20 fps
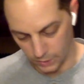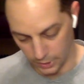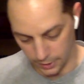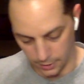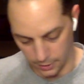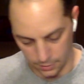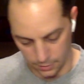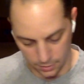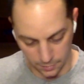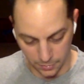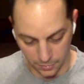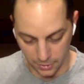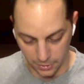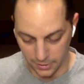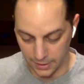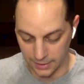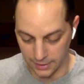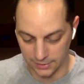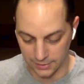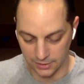And the
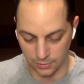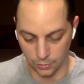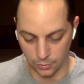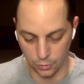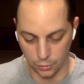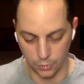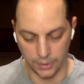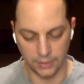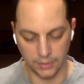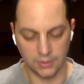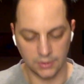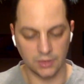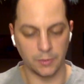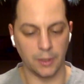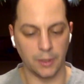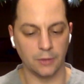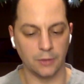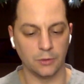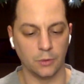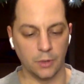book has some great
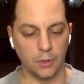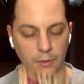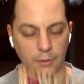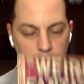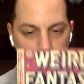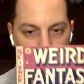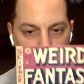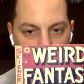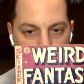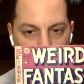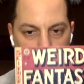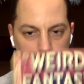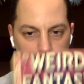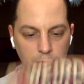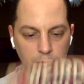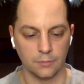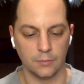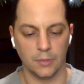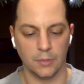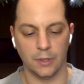smell to
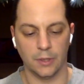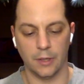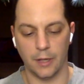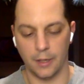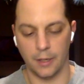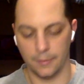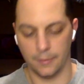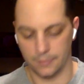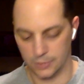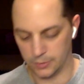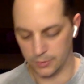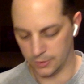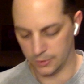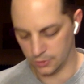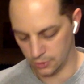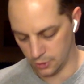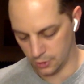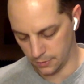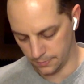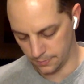it.
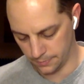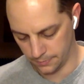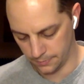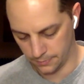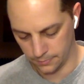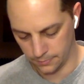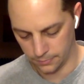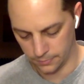Smells good.